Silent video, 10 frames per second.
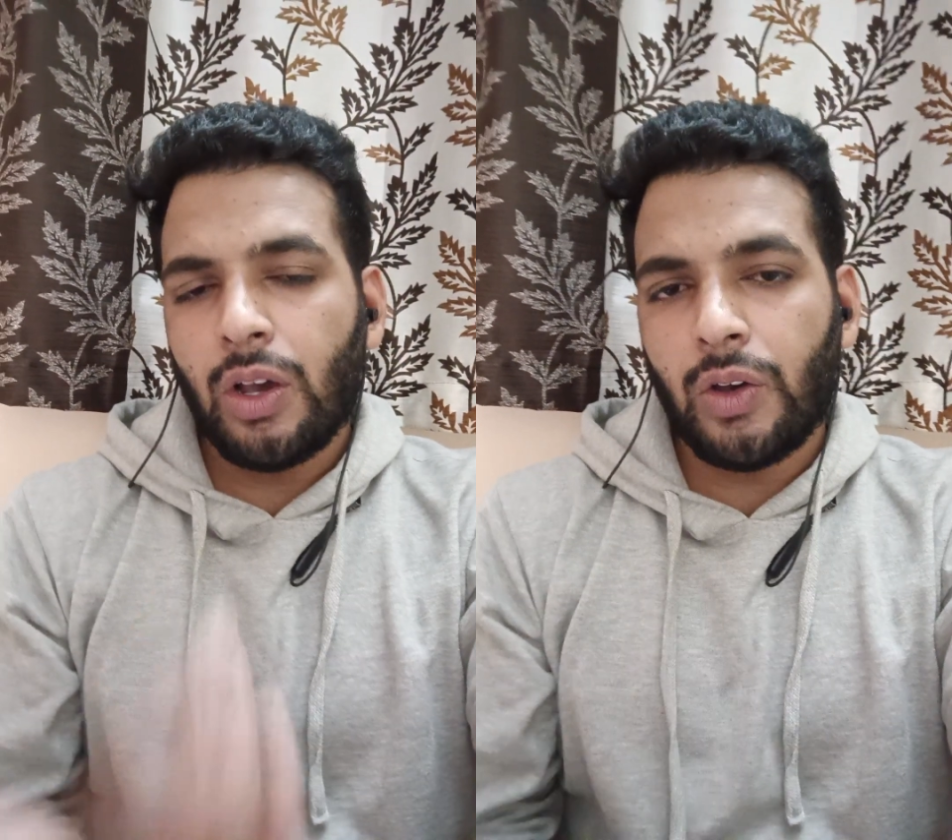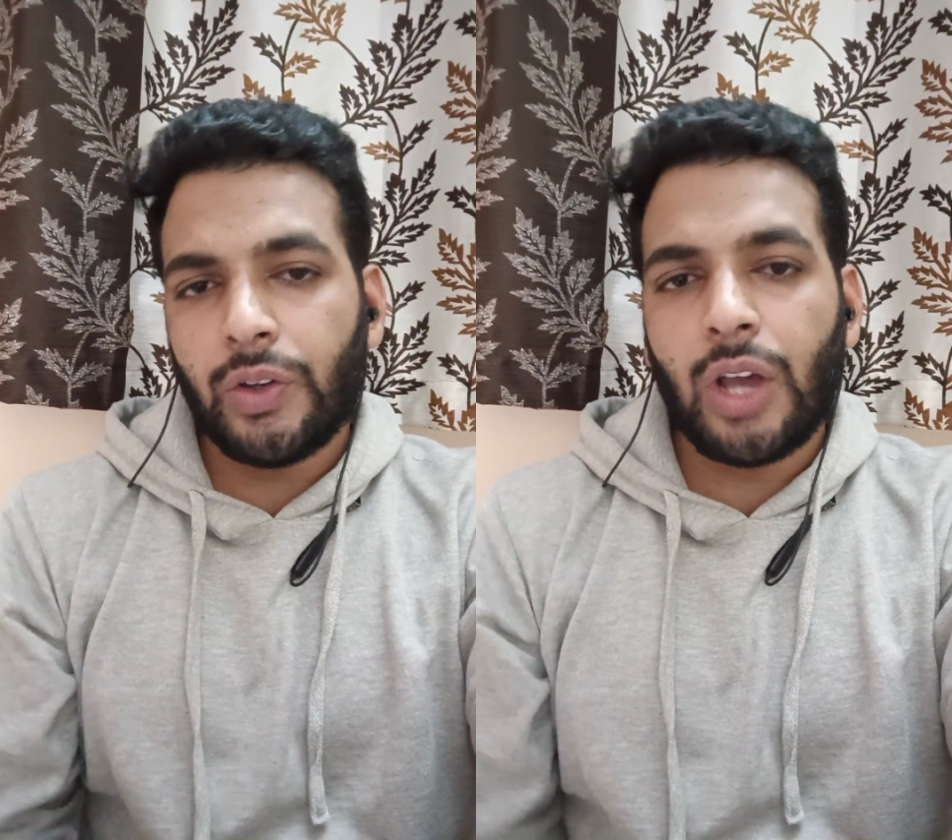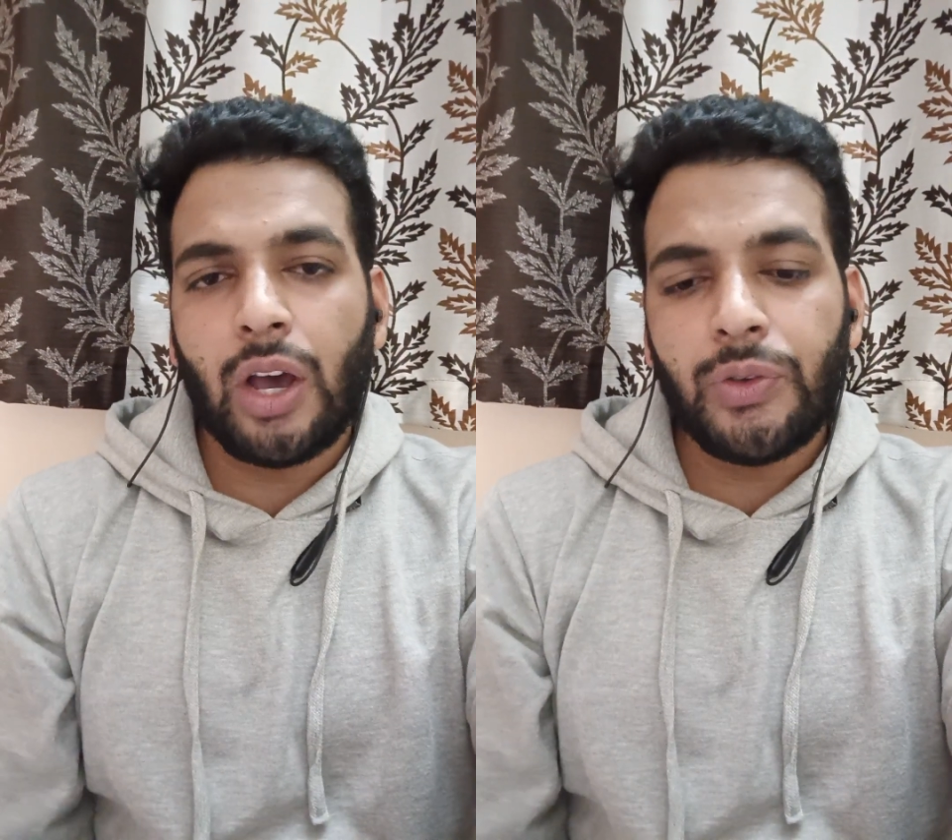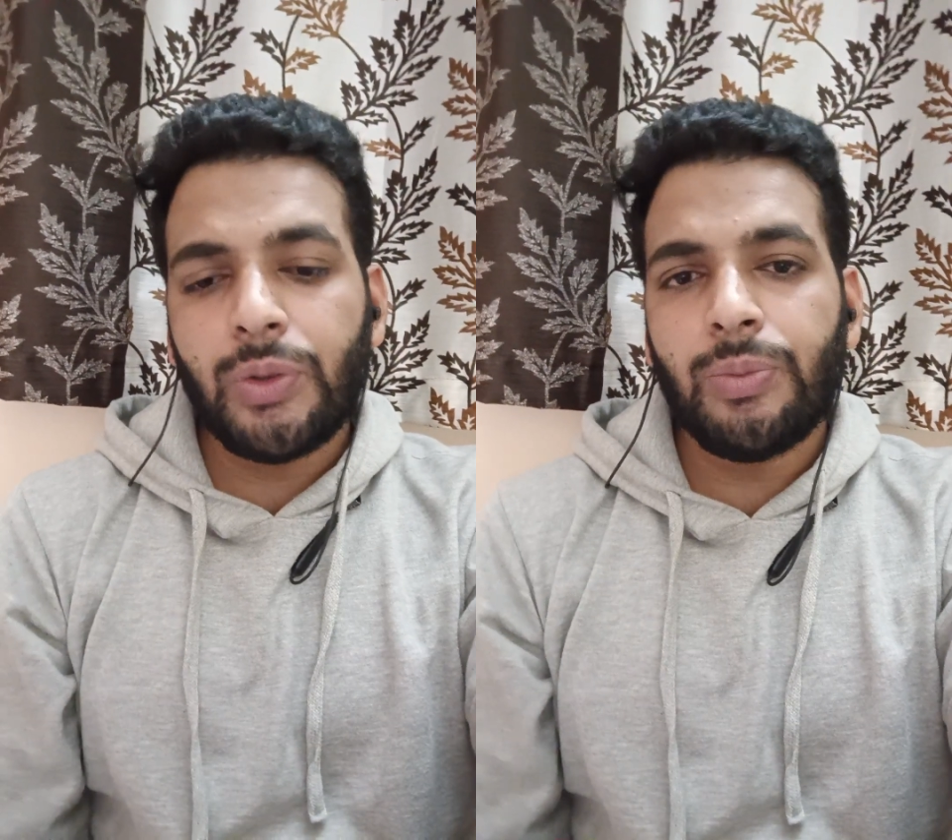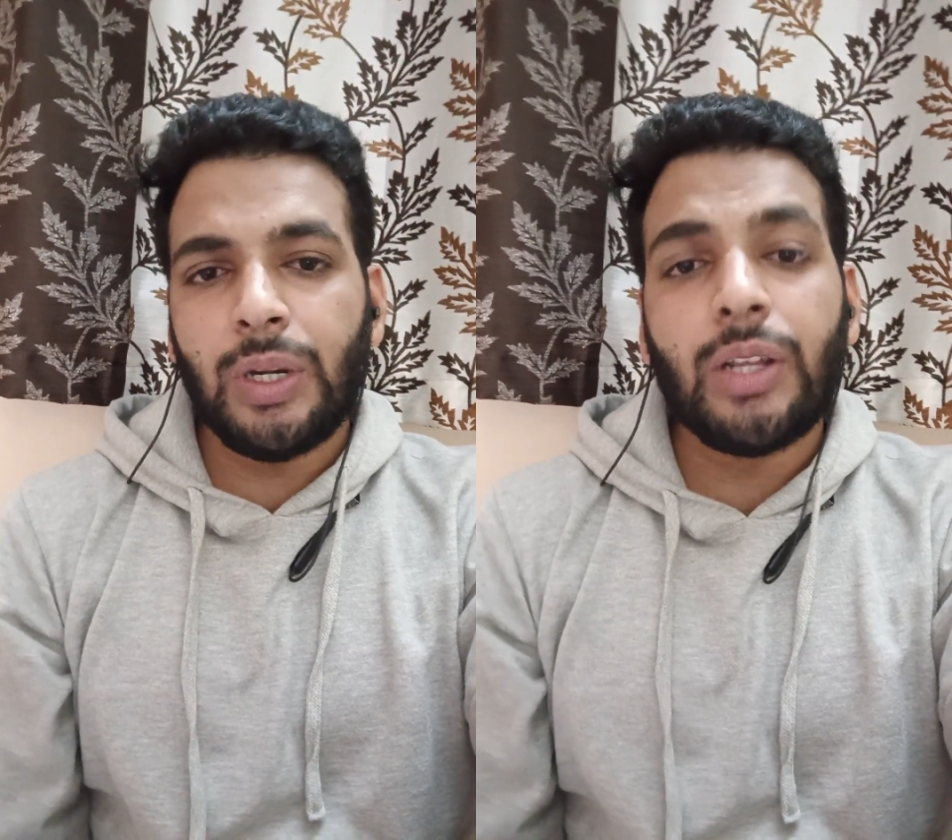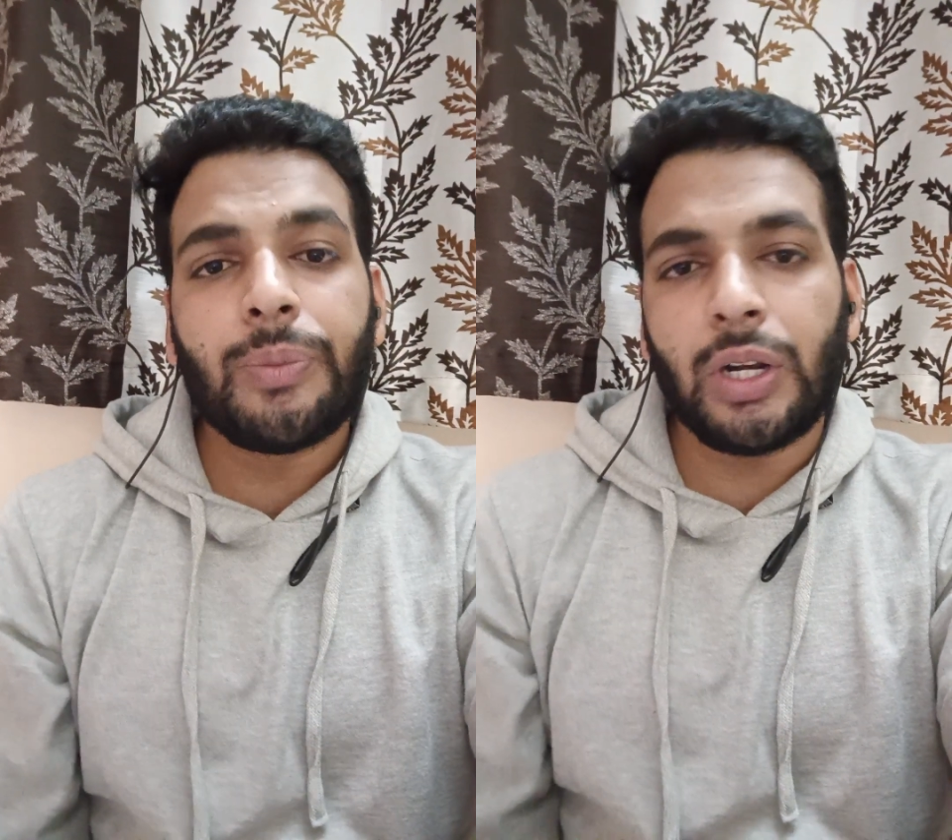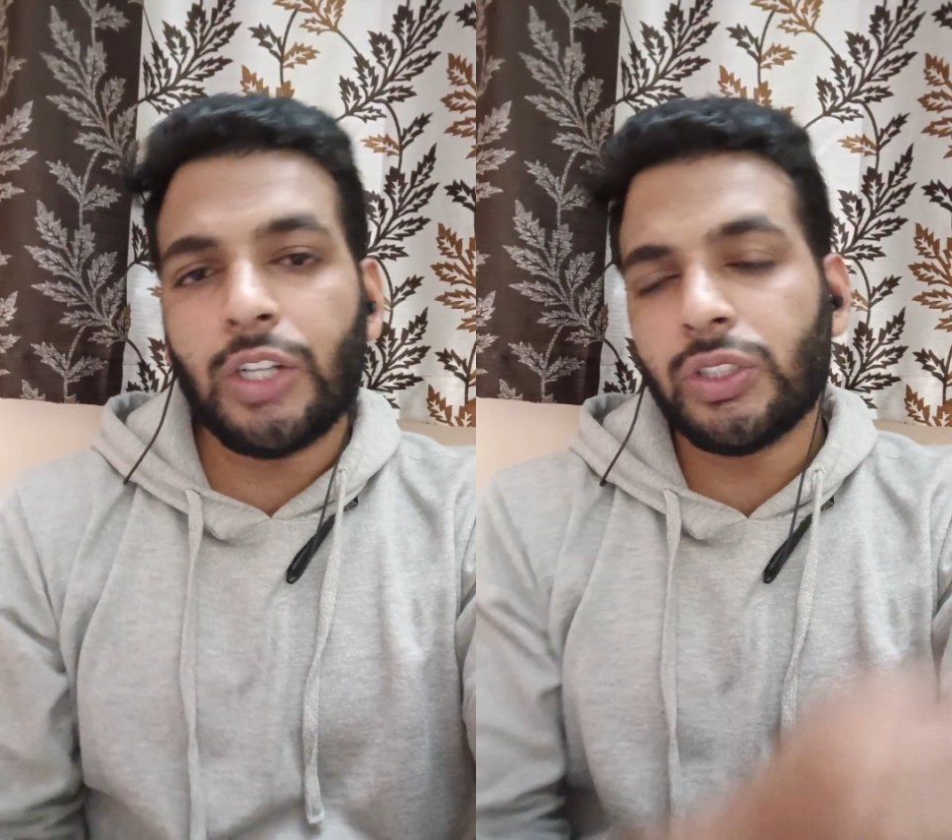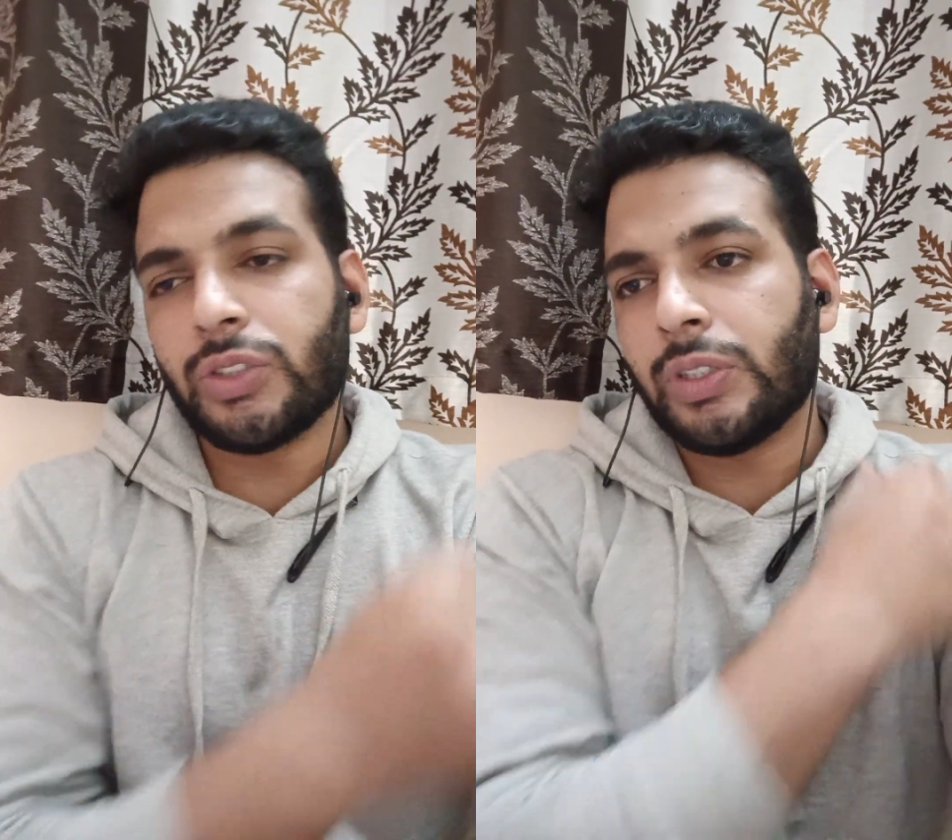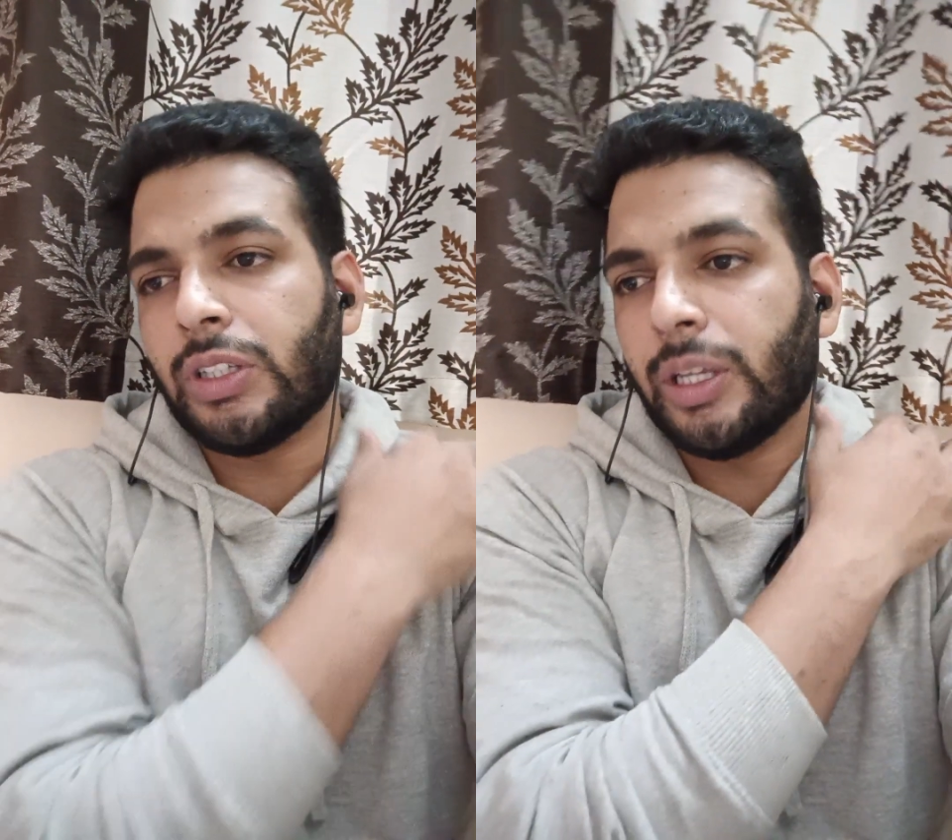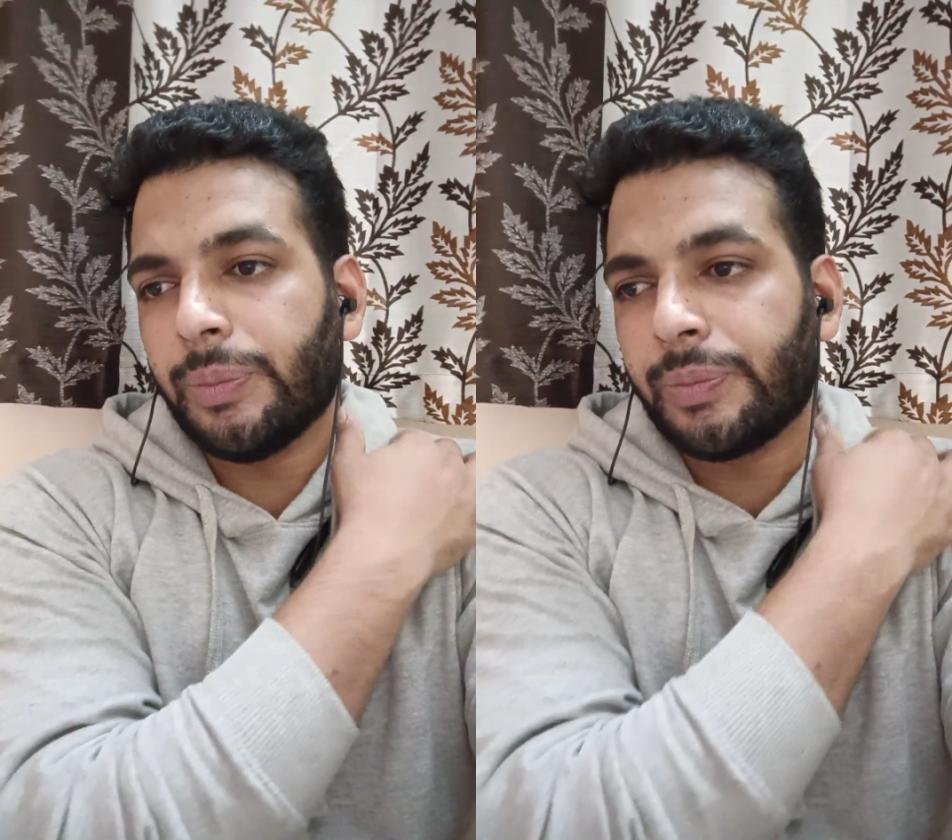on how you build up relations
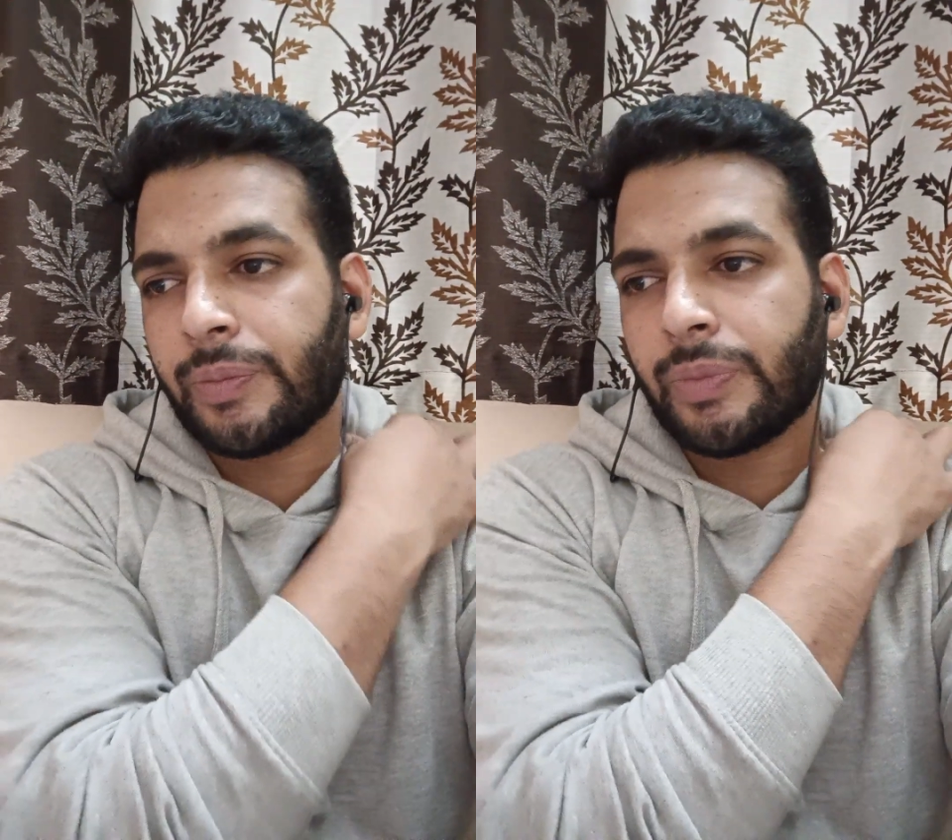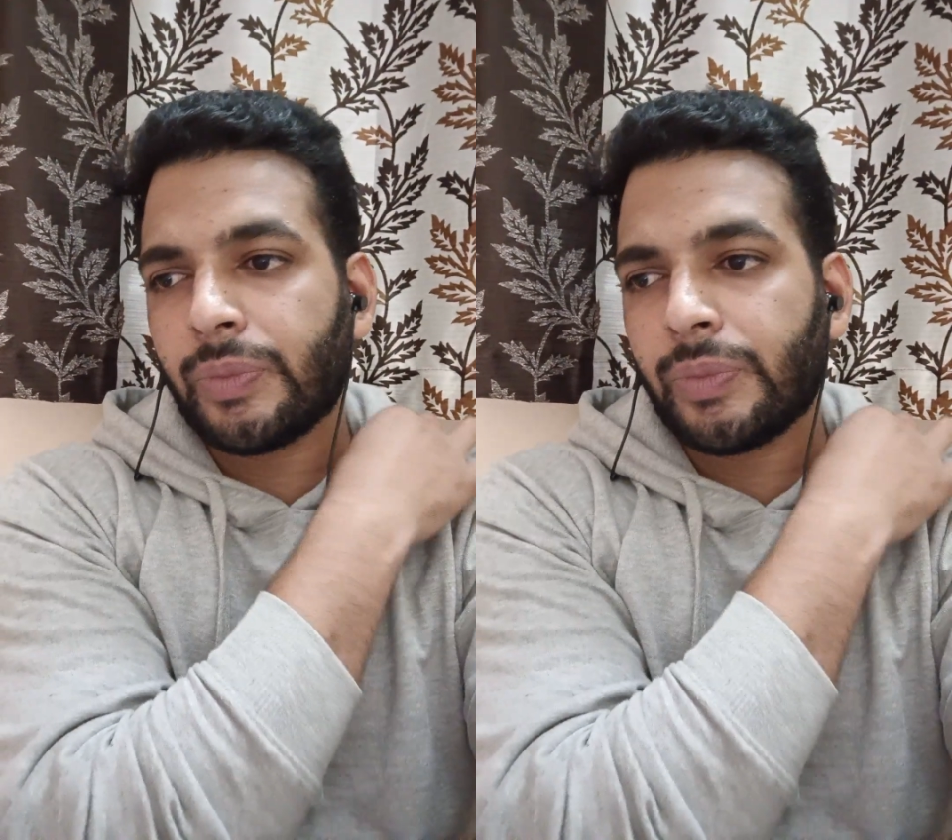with them.